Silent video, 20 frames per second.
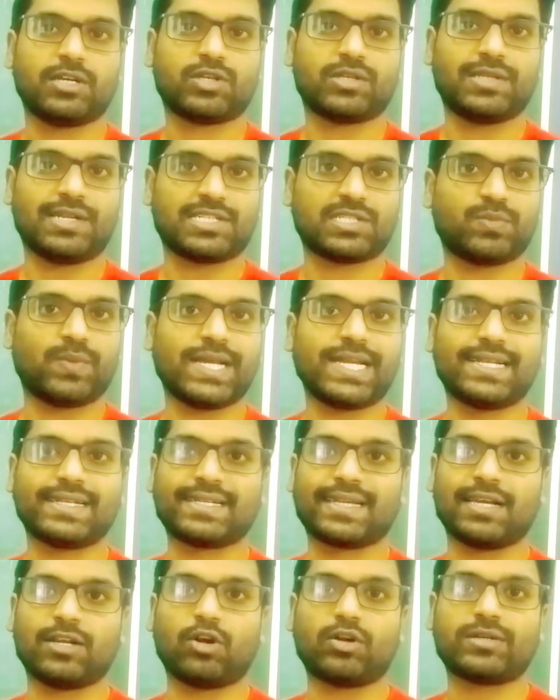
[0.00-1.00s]
So that's why
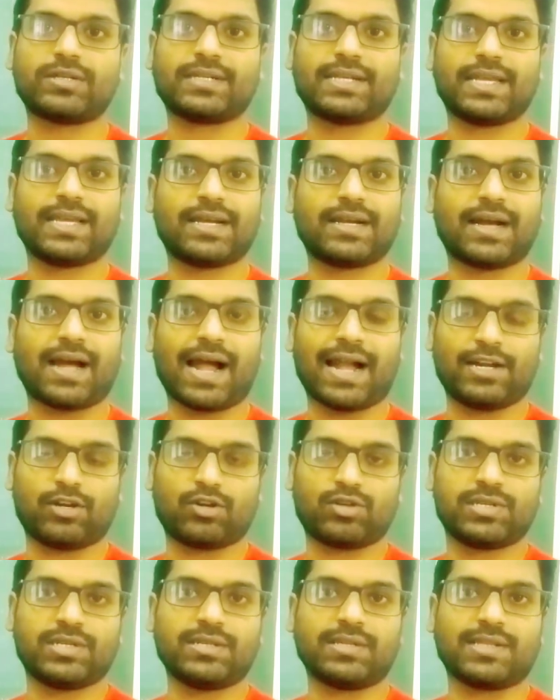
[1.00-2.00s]
it cannot take
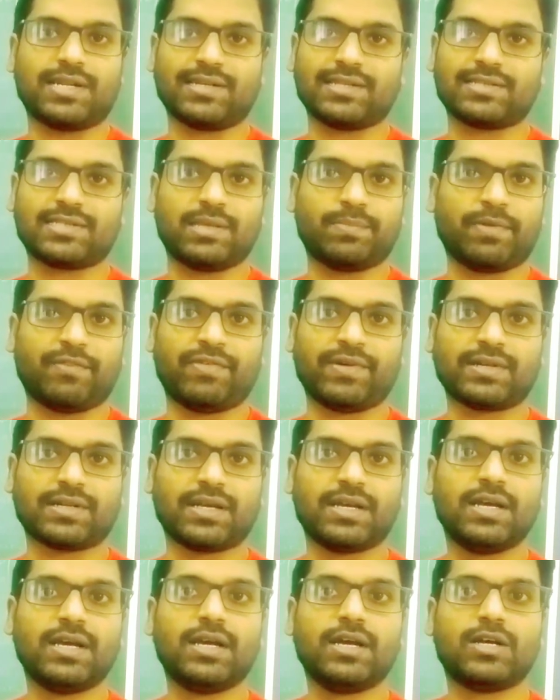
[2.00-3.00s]
hydrogen, that is sip
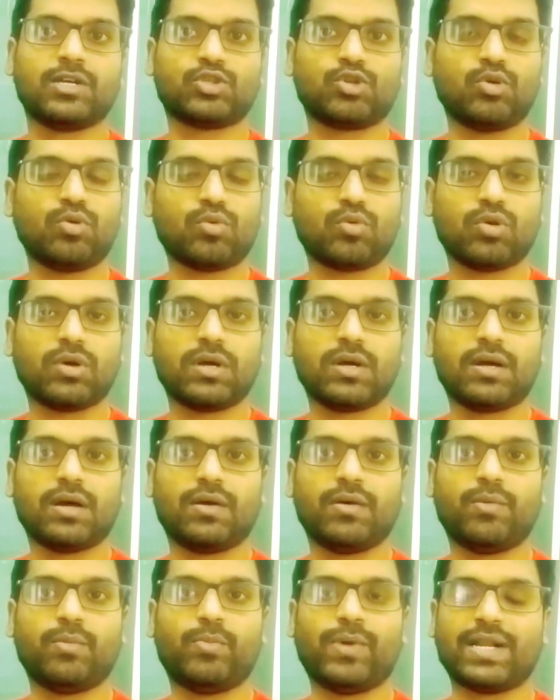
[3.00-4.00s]
effect. So
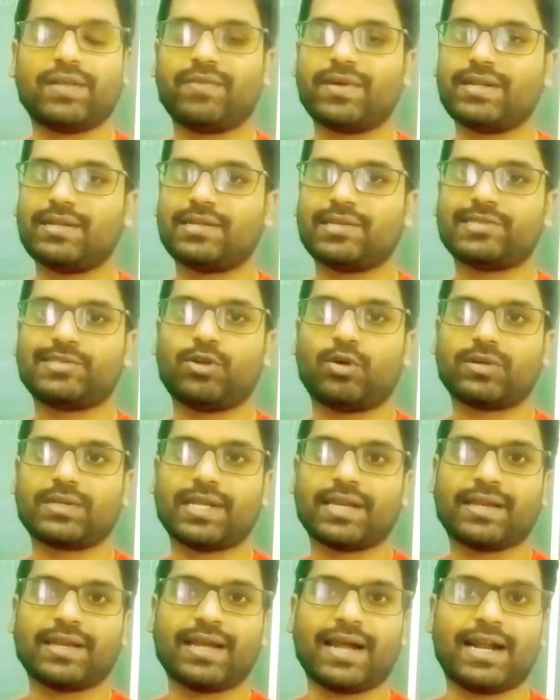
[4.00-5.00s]
whenever it is not
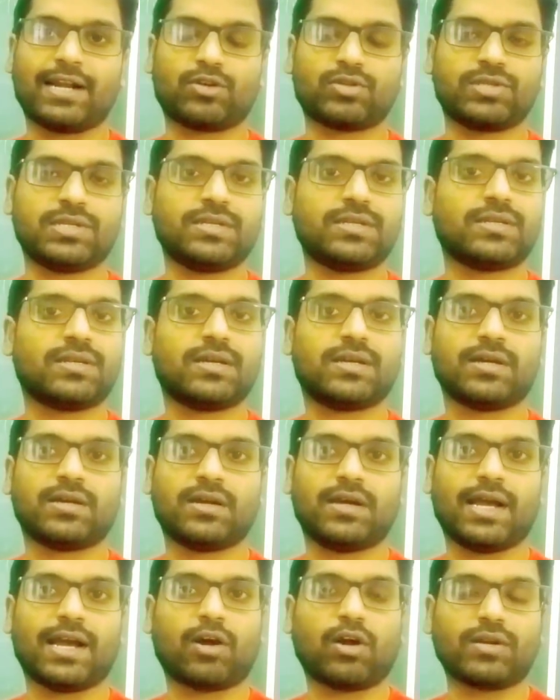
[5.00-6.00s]
taking hydrogen,
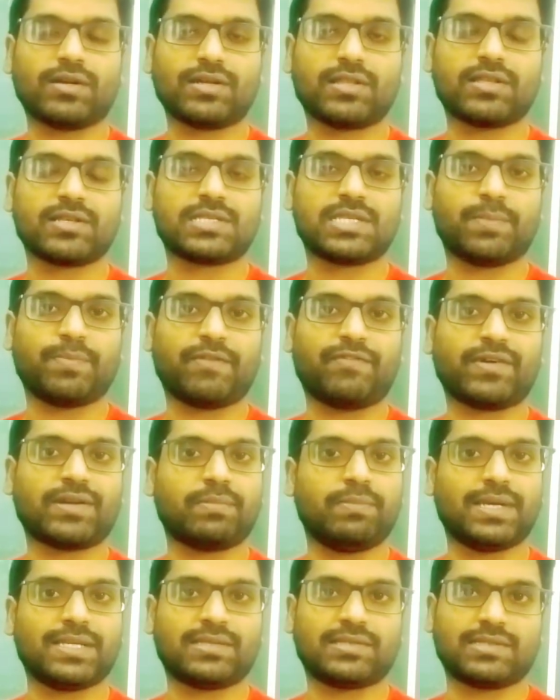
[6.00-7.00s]
according to the sip
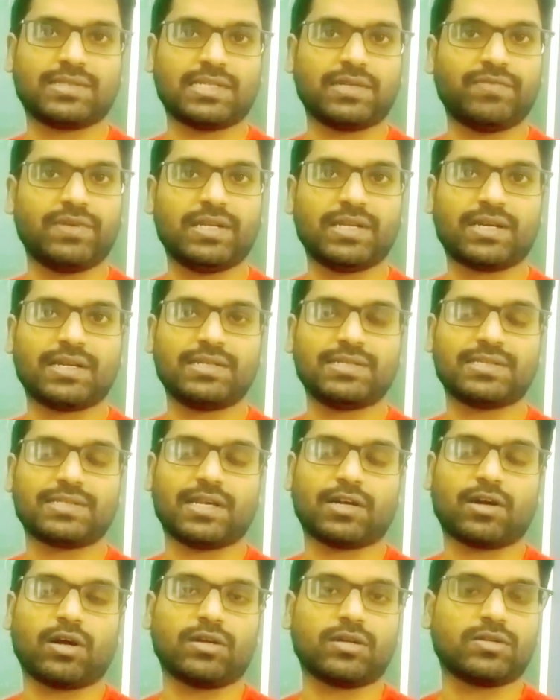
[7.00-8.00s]
effect, basicity will decrease.
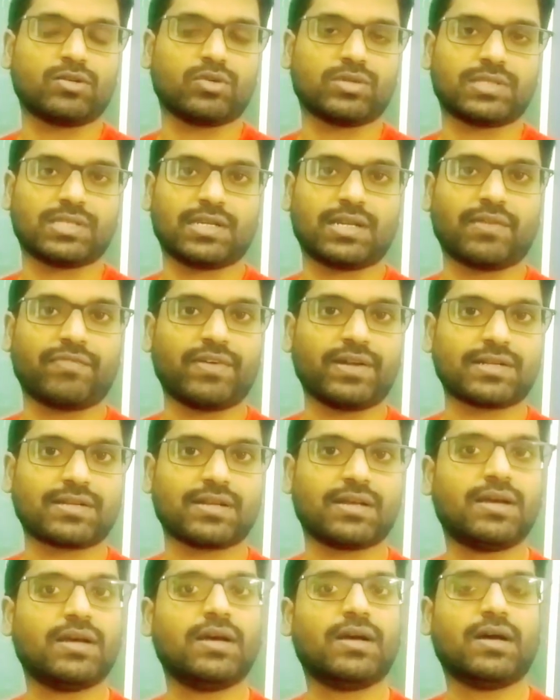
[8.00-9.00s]
According to syr
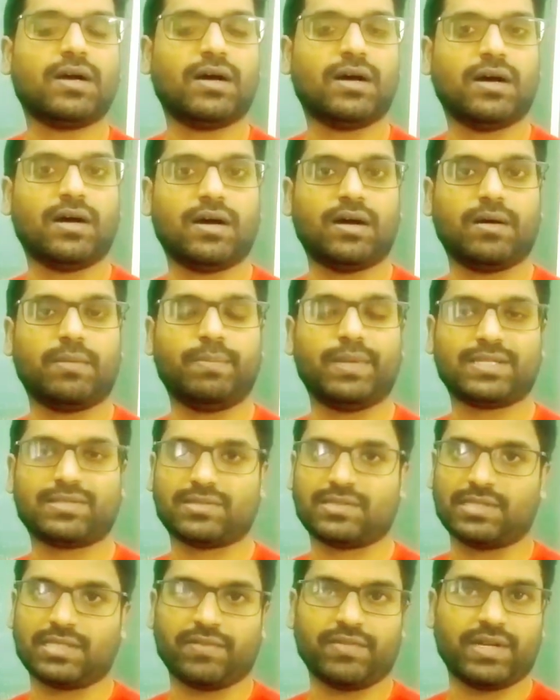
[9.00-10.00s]
effect,
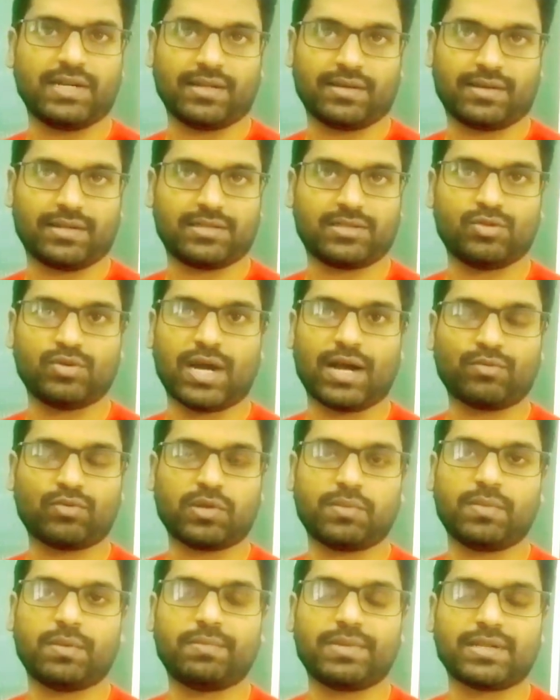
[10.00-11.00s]
basicity will increase. You have
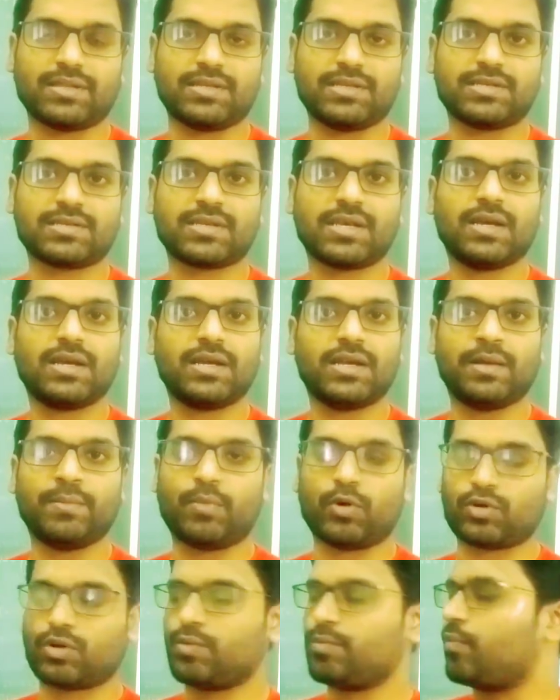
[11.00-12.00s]
to remember these
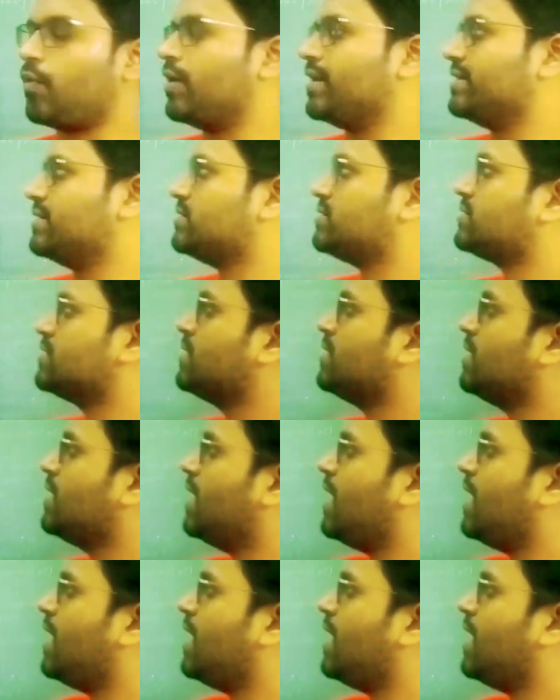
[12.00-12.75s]
important points.